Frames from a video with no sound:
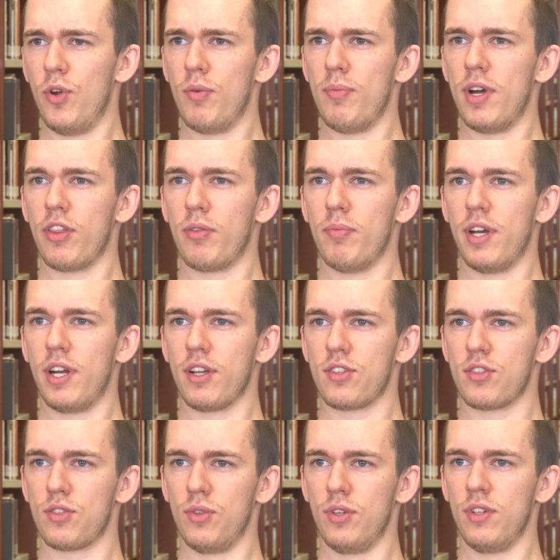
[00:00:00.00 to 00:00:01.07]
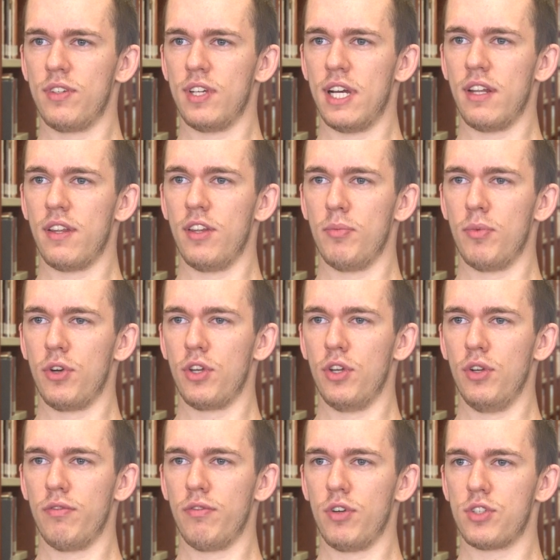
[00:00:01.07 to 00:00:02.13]
mathematics student at the American
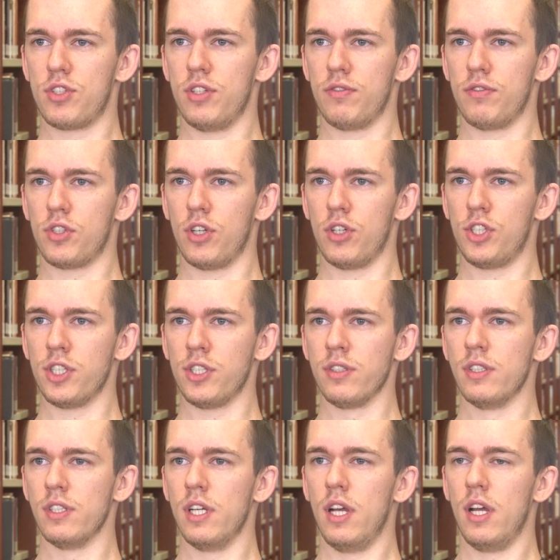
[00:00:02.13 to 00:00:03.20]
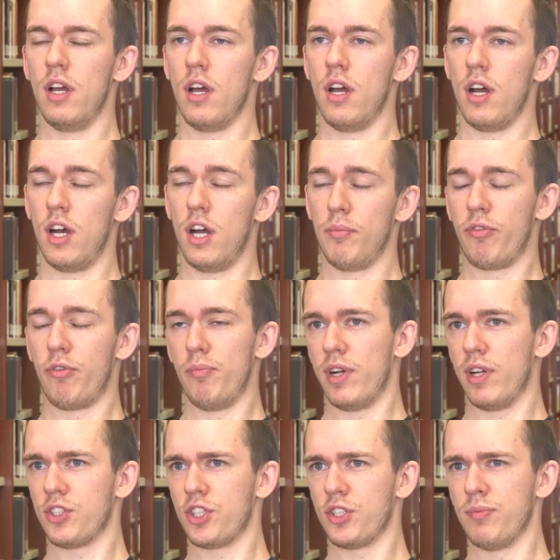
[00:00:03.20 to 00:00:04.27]
University of Sharjah. I'm from
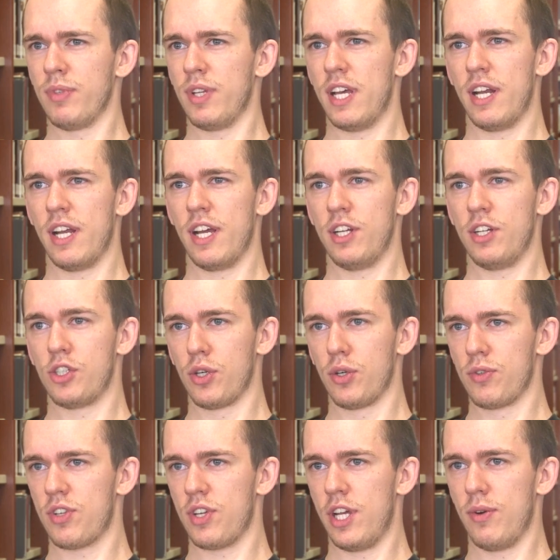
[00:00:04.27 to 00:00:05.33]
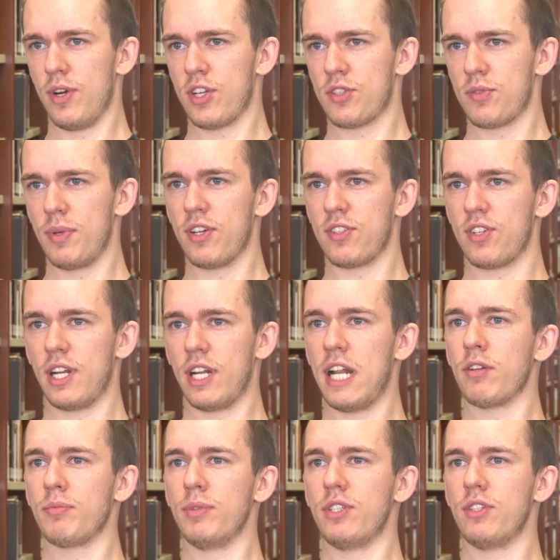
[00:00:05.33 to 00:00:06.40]
Belgium and I chose AUS because it
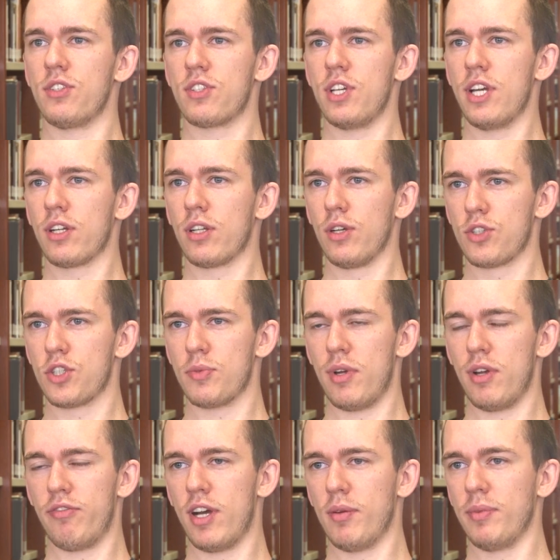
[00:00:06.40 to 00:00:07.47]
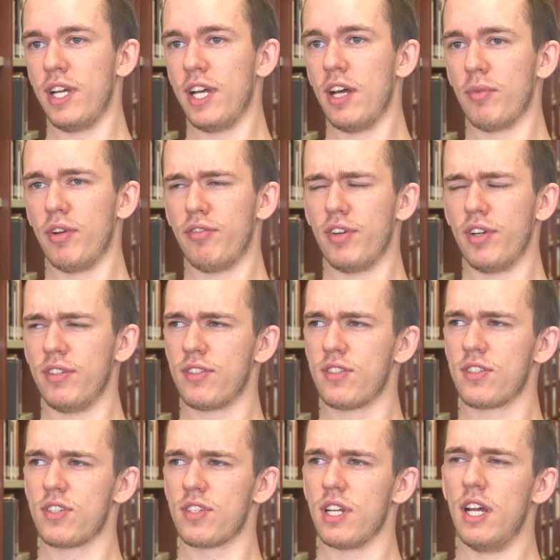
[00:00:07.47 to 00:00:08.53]
allowed me to stay close to my family and my
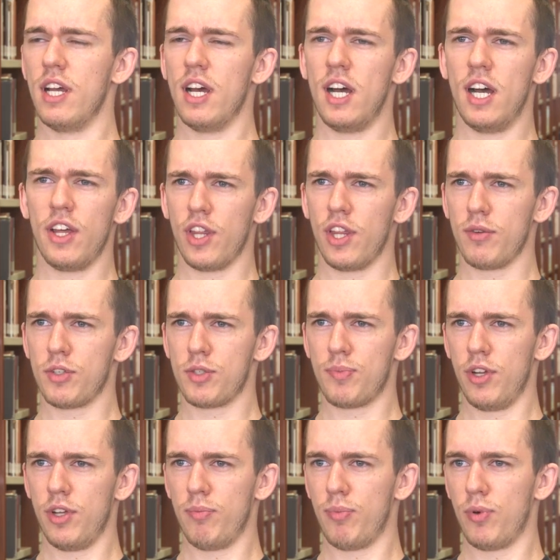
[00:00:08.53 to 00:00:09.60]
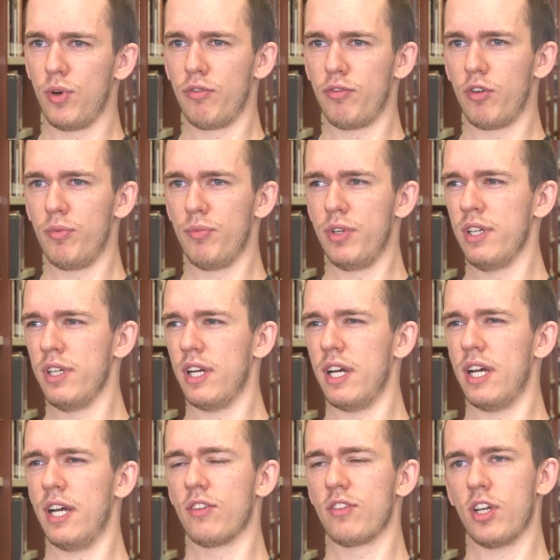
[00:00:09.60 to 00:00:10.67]
friends. I thought that was pretty important for me.
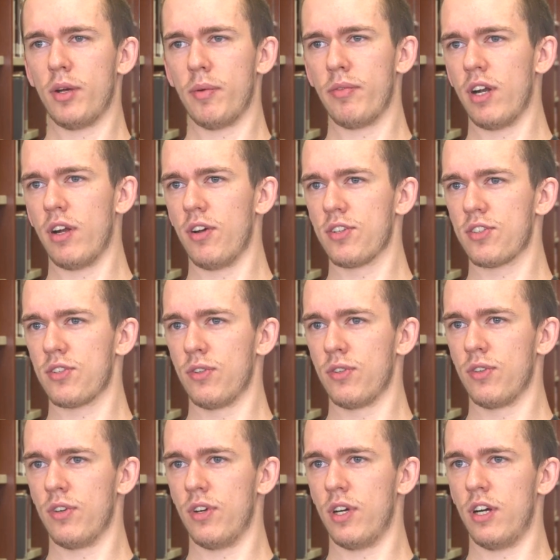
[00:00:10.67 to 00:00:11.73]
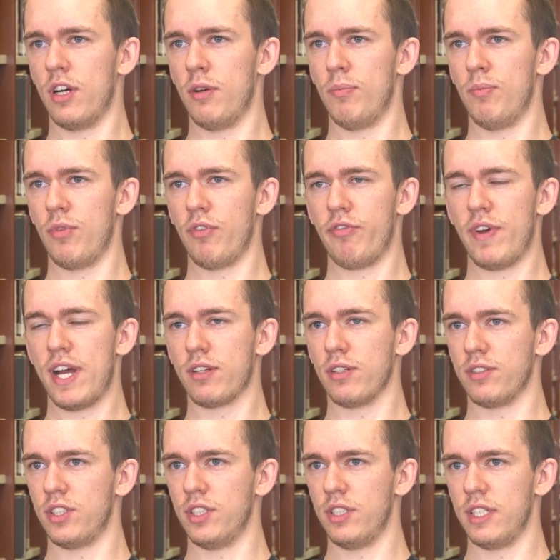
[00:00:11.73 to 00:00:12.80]
And on top of that, also the
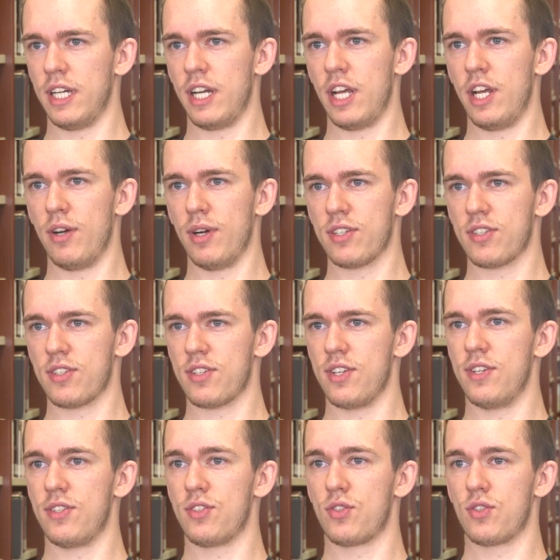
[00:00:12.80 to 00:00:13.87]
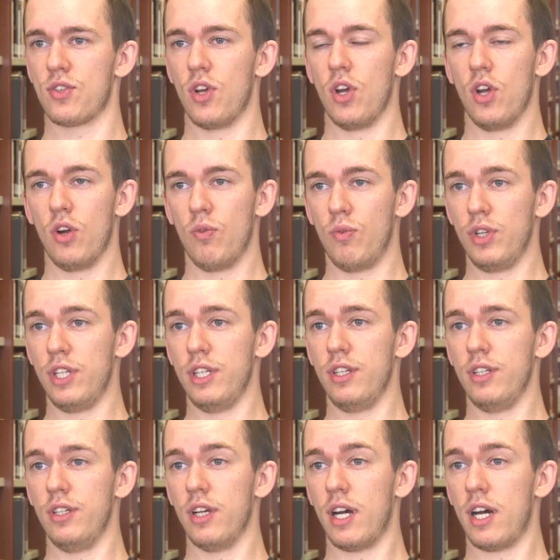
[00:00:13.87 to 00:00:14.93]
faculty at AUS is
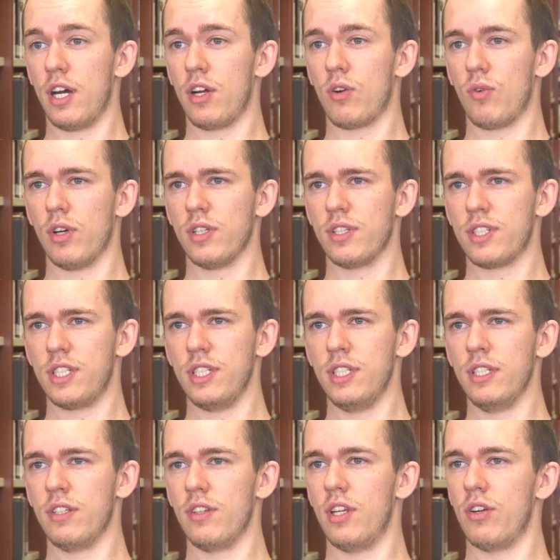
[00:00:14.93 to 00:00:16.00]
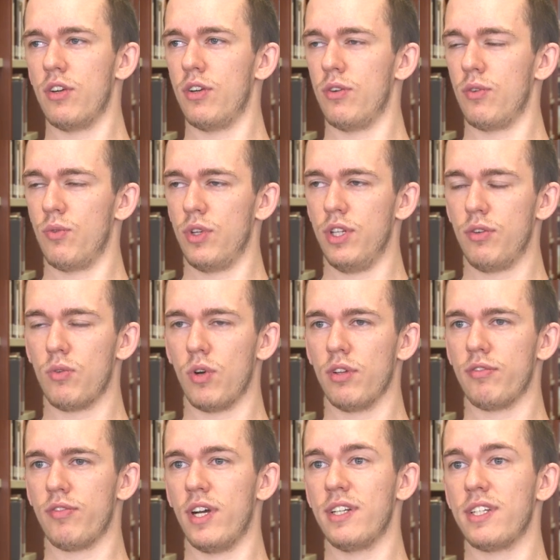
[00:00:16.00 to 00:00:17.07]
really high quality. They're really
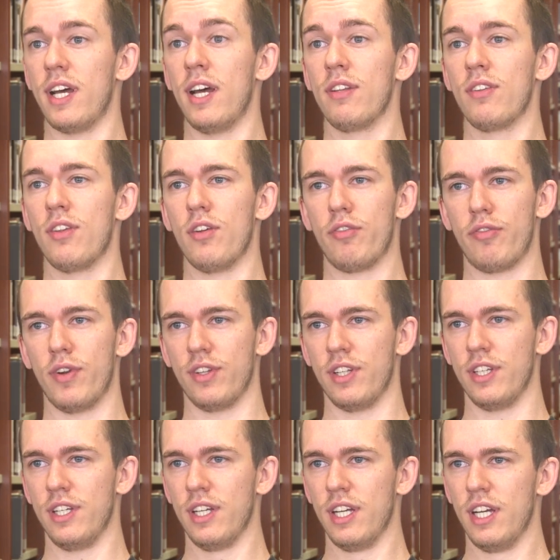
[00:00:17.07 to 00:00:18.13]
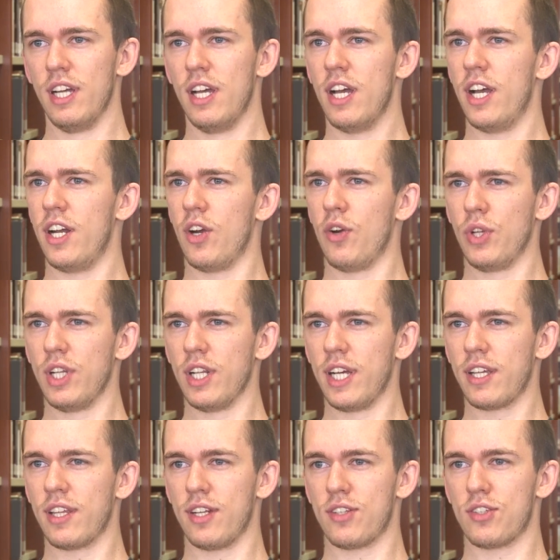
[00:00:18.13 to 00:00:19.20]
qualified and they're friendly. And I really
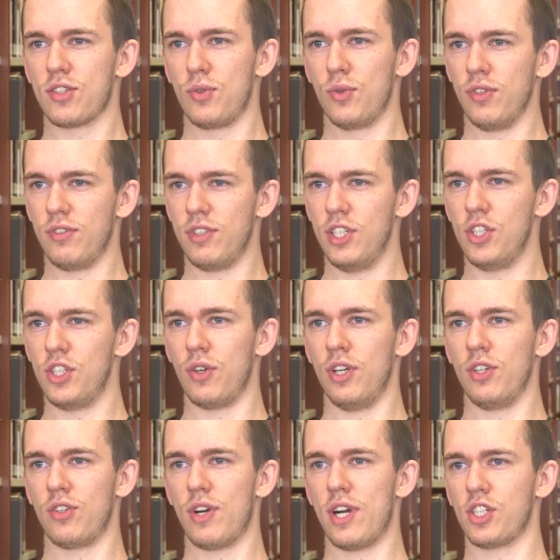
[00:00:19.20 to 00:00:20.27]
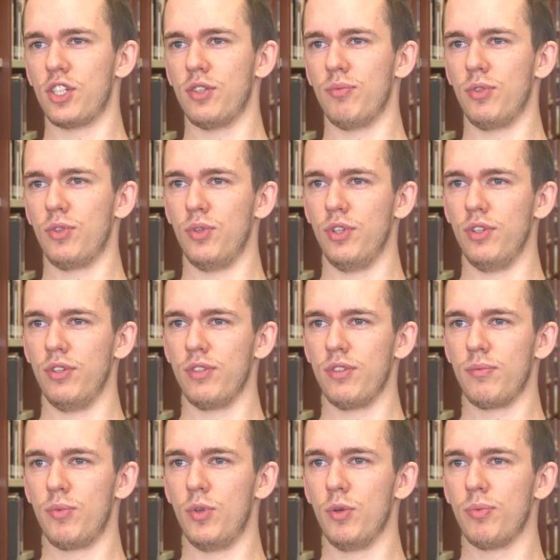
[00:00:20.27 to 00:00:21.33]
like that student-teacher interaction between
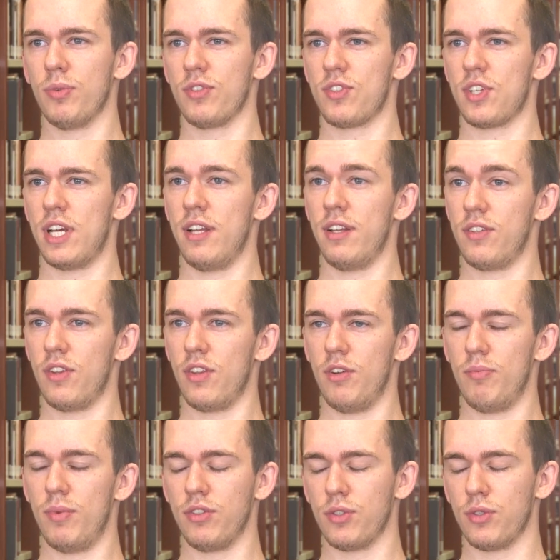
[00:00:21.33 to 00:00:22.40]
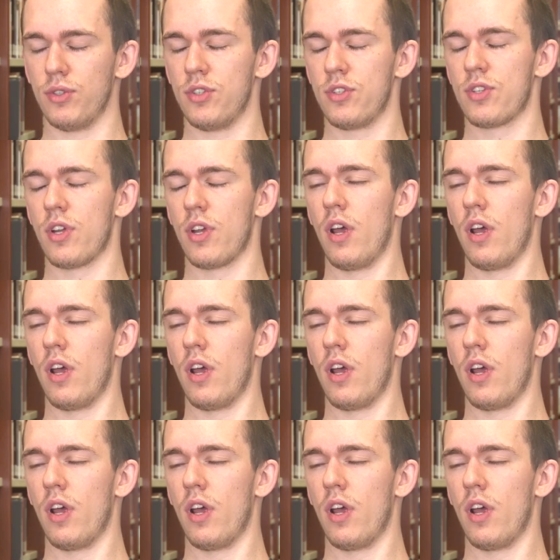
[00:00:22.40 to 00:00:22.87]
pupils and their mentors.